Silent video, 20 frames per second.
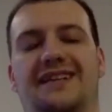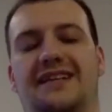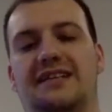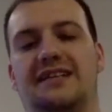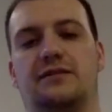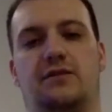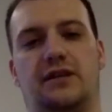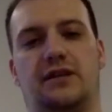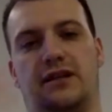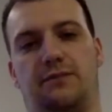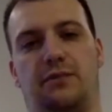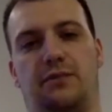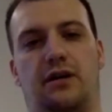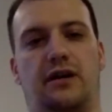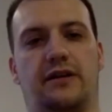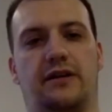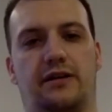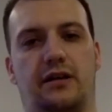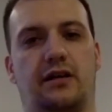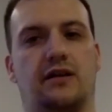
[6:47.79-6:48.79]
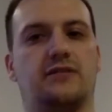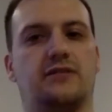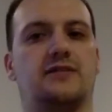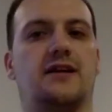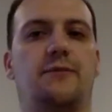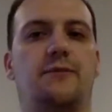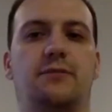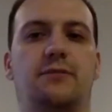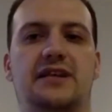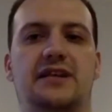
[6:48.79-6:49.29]
and these are only applying to larger
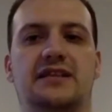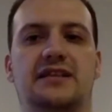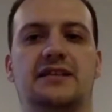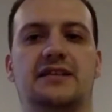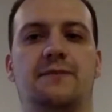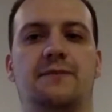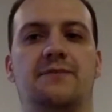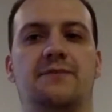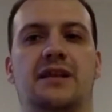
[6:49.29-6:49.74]
companies